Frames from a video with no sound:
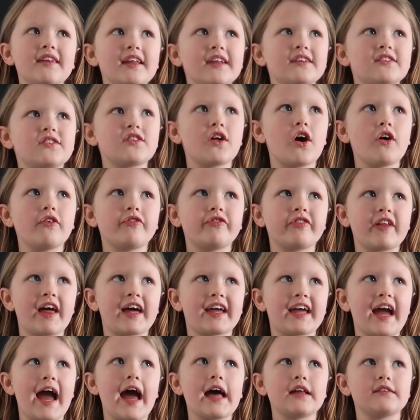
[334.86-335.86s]
of the stuff
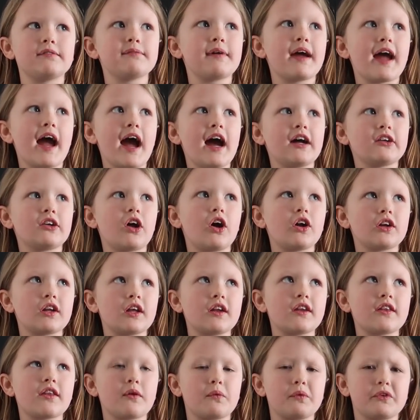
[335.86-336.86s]
like Esme had
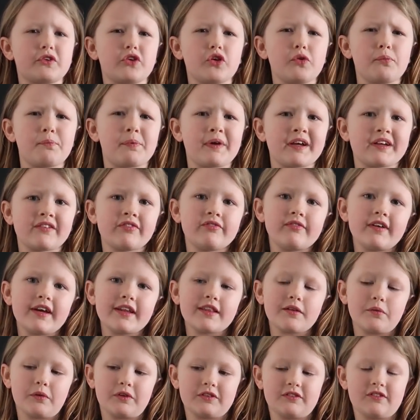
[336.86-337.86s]
ordered, they were too big for
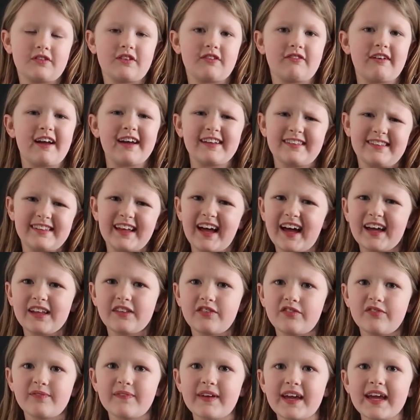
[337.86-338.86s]
me. They wasn't the right
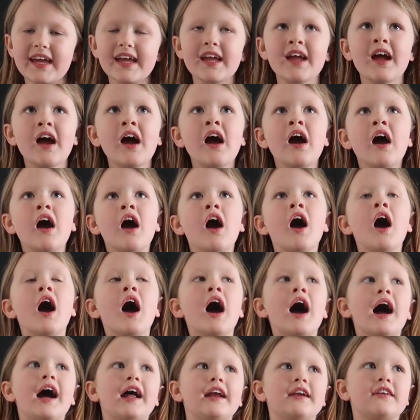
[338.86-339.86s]
size for me,
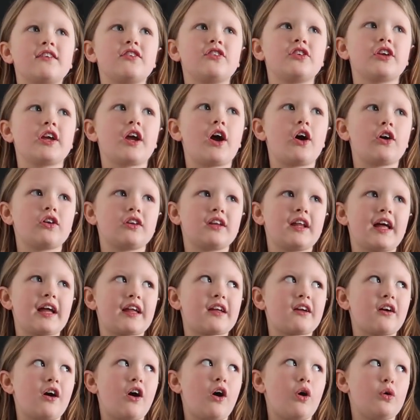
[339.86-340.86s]
and she ordered
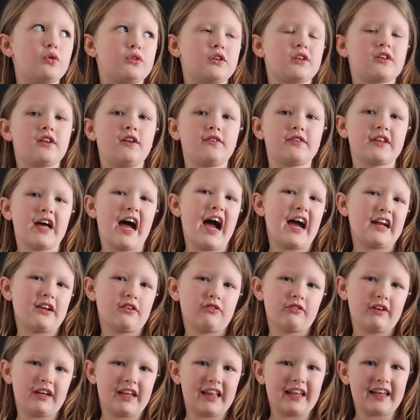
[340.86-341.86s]
like older clothes that I
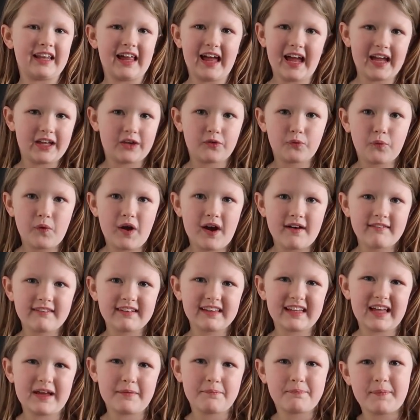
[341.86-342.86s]
don't really like
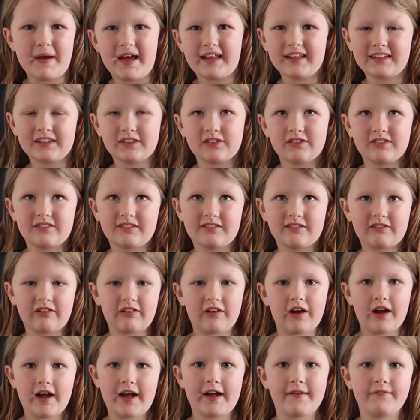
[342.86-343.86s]
wearing, like belt,
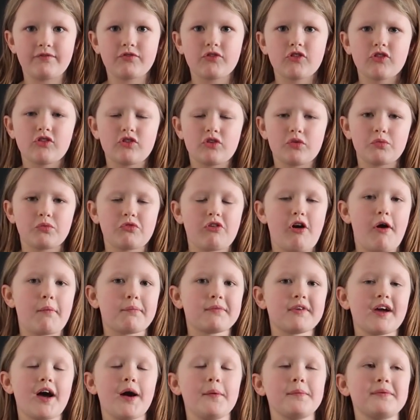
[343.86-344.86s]
um, some
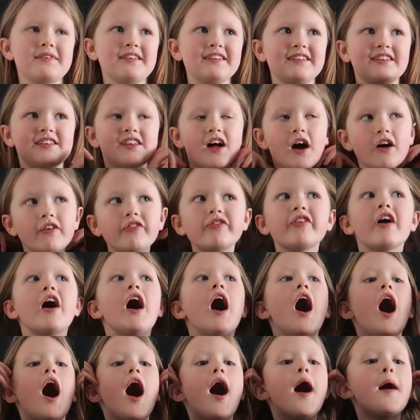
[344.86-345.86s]
crop tops and stuff.
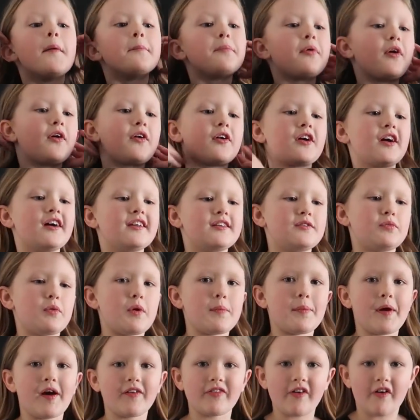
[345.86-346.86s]
But because we
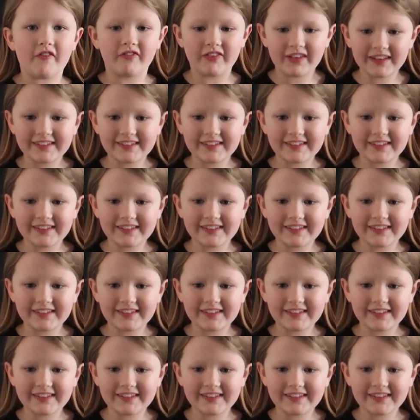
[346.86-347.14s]
both have